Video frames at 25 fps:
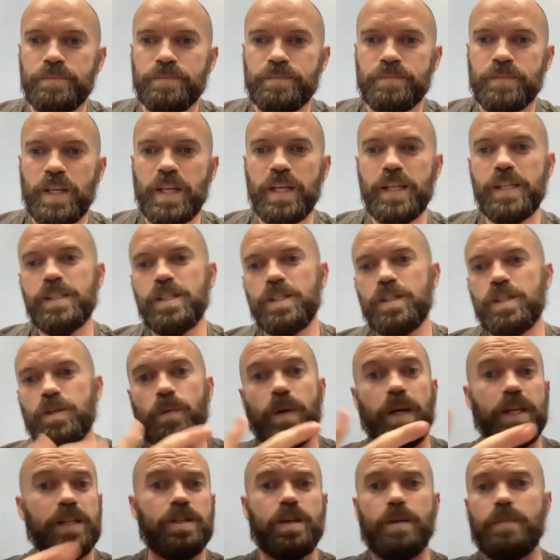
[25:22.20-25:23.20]
easy
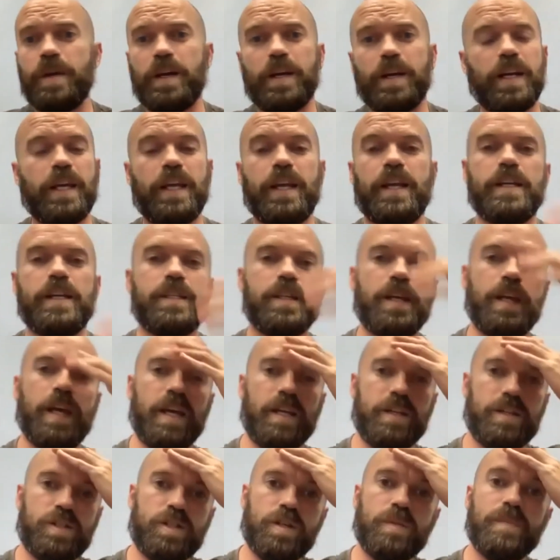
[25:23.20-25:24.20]
to answer. I'm not going to get into
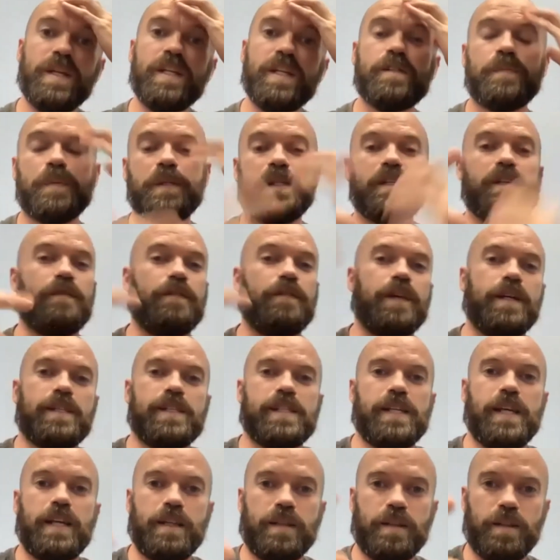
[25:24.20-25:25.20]
too many
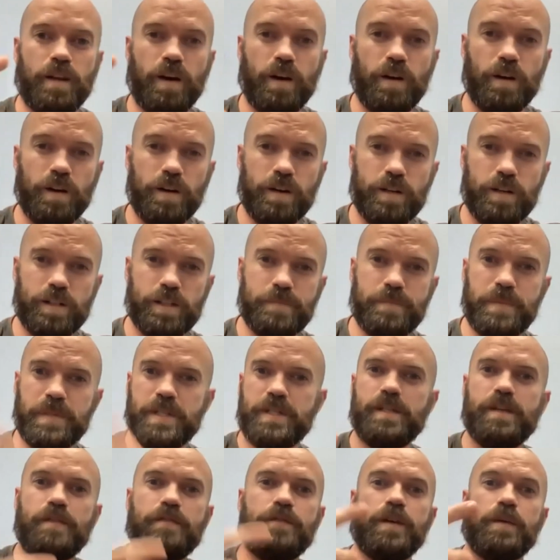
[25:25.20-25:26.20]
specifics. Like our
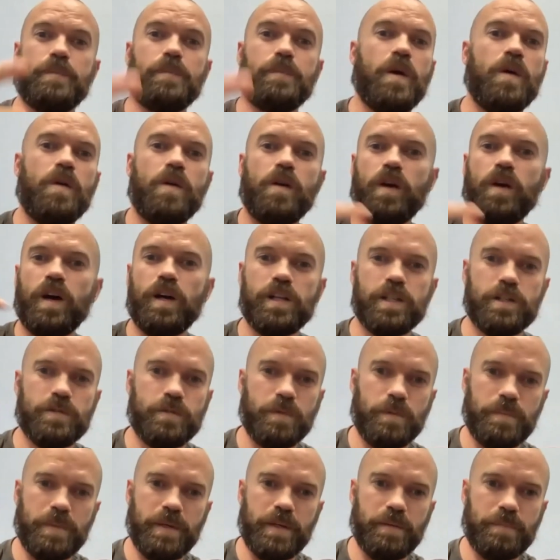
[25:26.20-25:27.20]
specific protocols
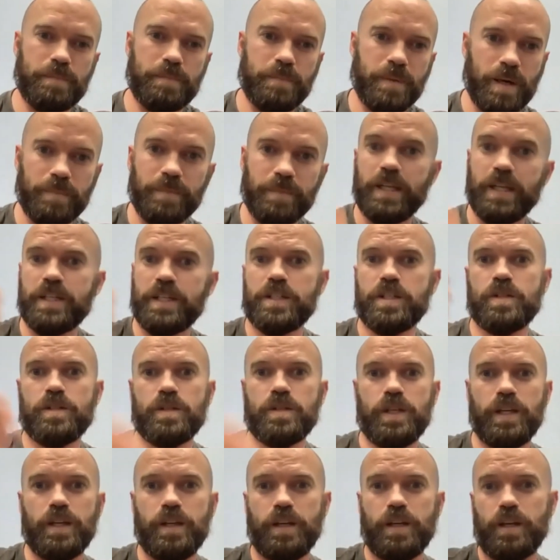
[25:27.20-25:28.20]
will be published
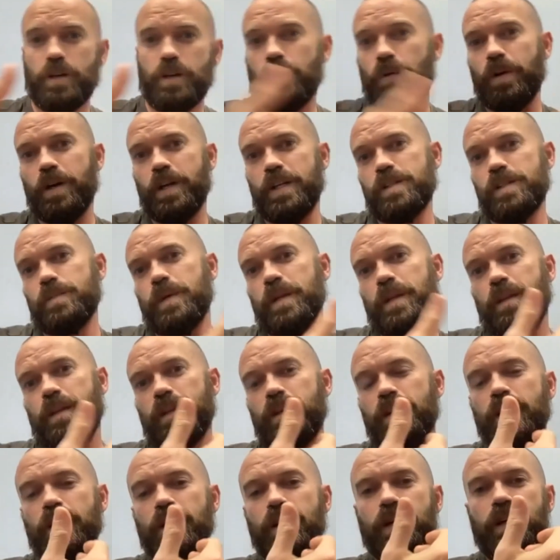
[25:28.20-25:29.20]
in accordance with
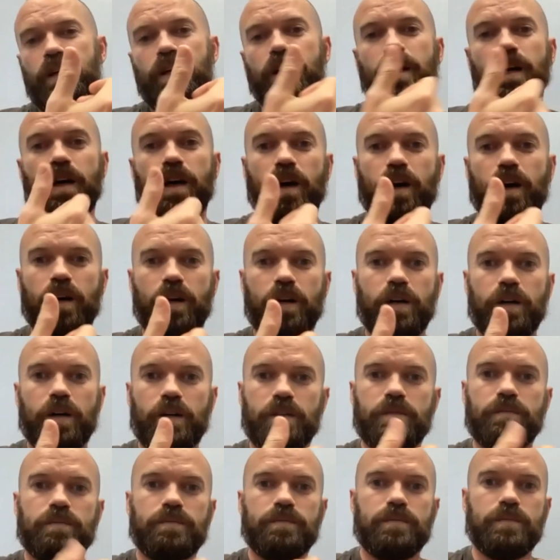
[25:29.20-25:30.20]

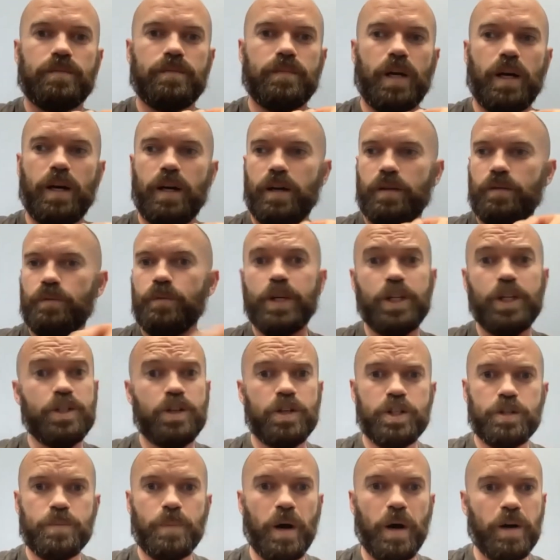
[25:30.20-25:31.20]
our
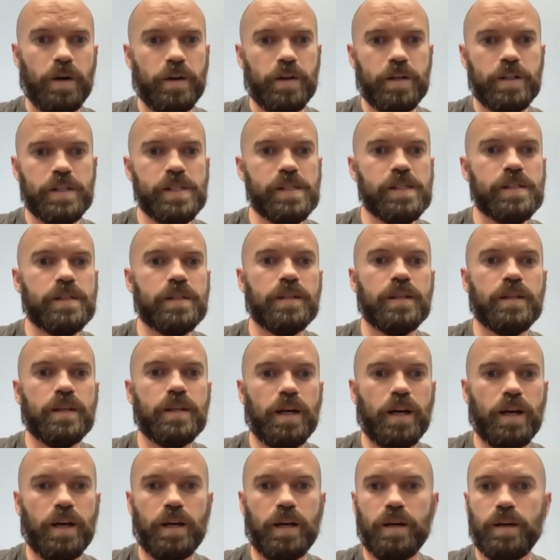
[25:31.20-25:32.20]
research partners
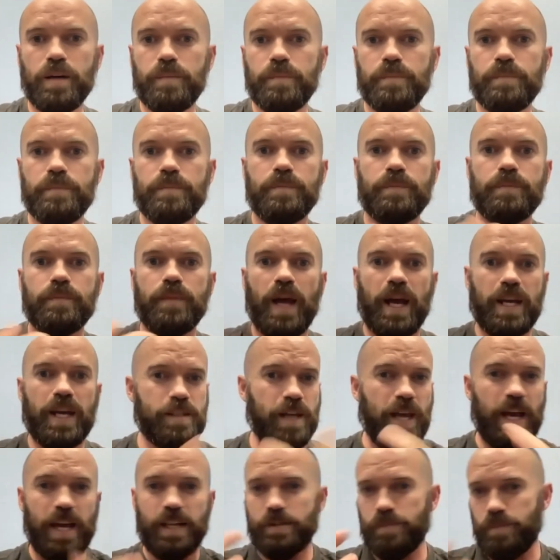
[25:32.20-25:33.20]

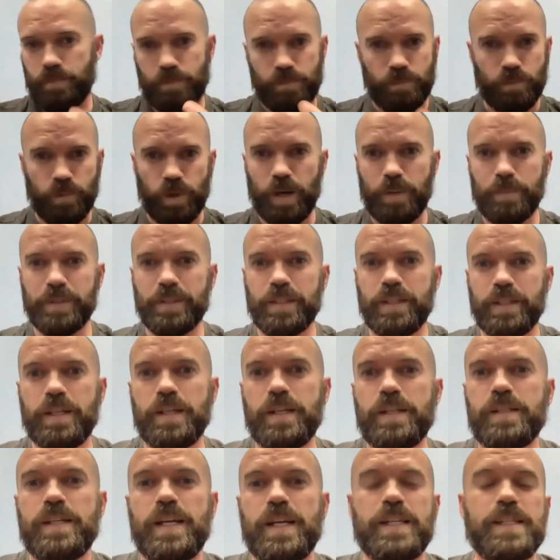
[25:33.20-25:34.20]
as we're able to
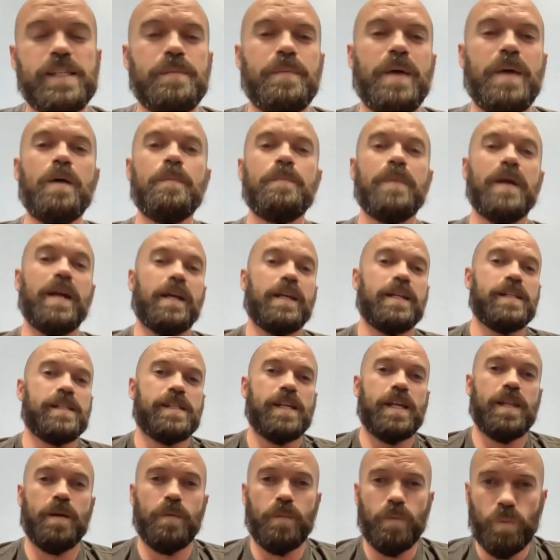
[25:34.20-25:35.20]
assess them out. But I can
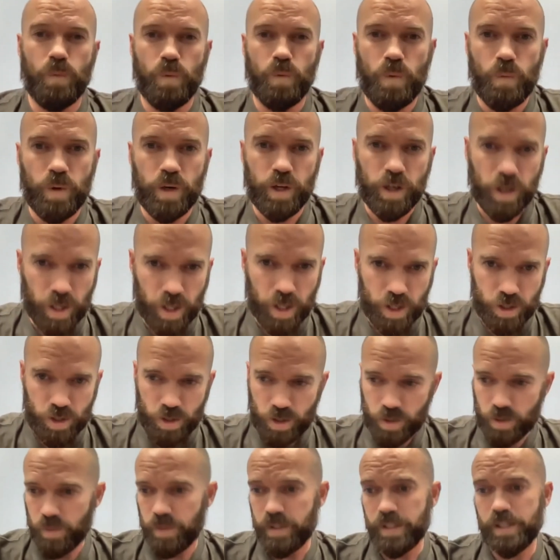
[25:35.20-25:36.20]
say that what we're going to
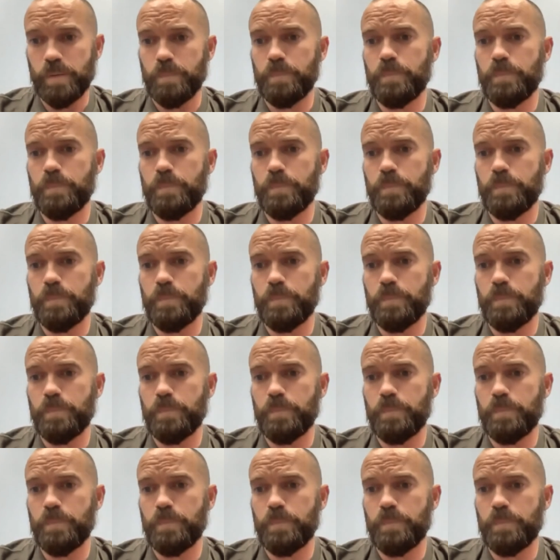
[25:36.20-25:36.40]
do is a